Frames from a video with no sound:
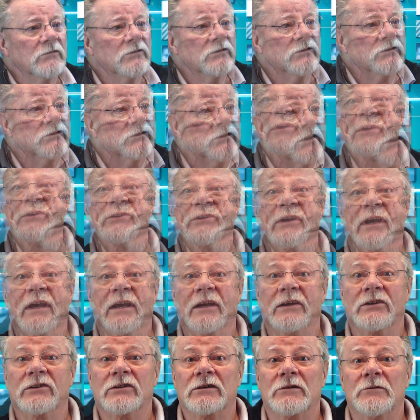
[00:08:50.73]
such
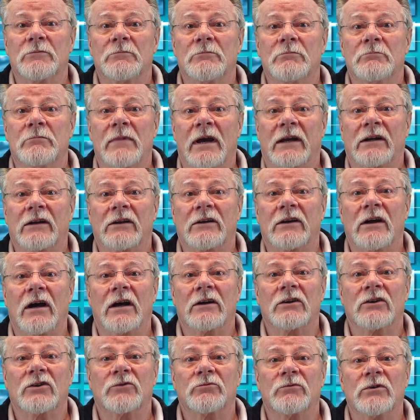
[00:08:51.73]
as Magna
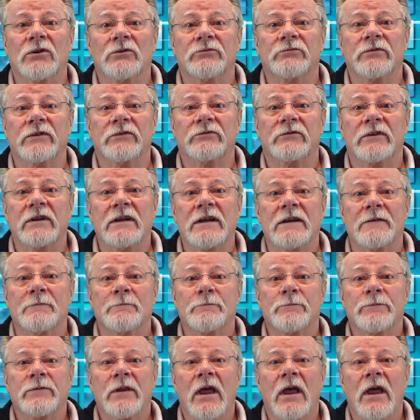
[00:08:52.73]
Carta 1215.